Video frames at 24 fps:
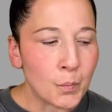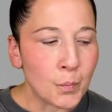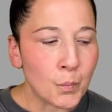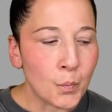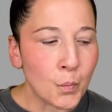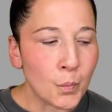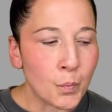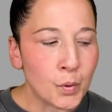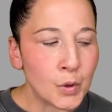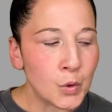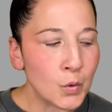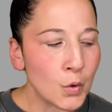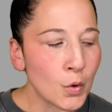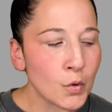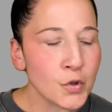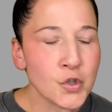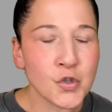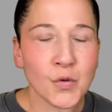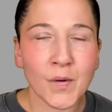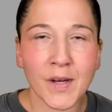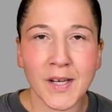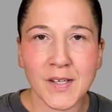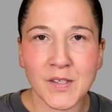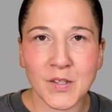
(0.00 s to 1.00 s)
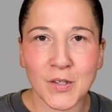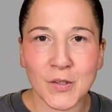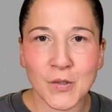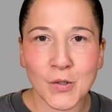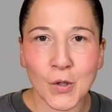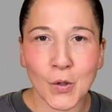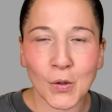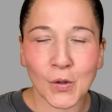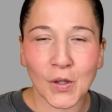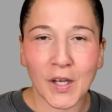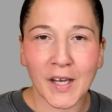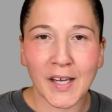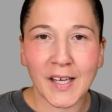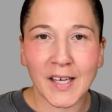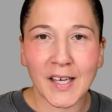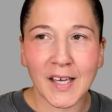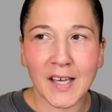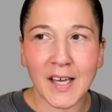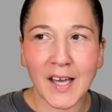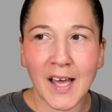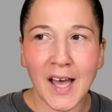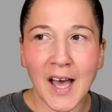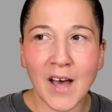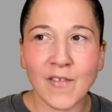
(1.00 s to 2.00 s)
Pluto transits are like
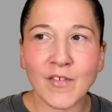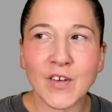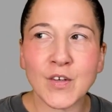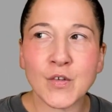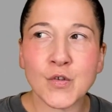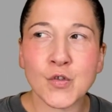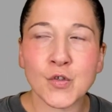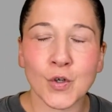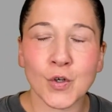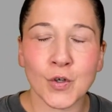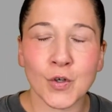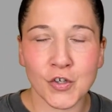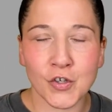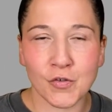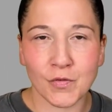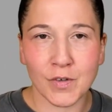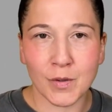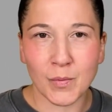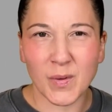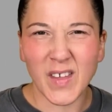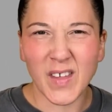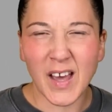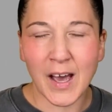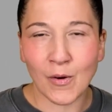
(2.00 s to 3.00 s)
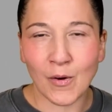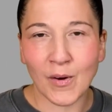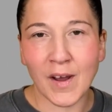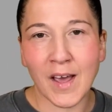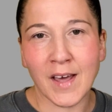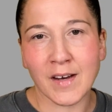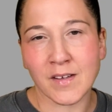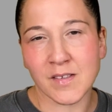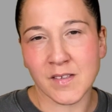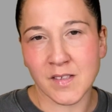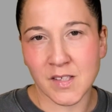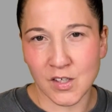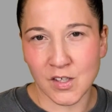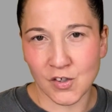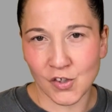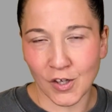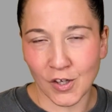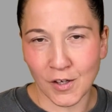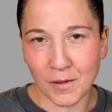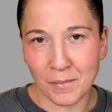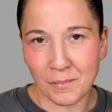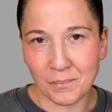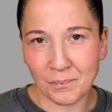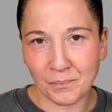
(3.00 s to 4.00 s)
having surgery without anesthesia.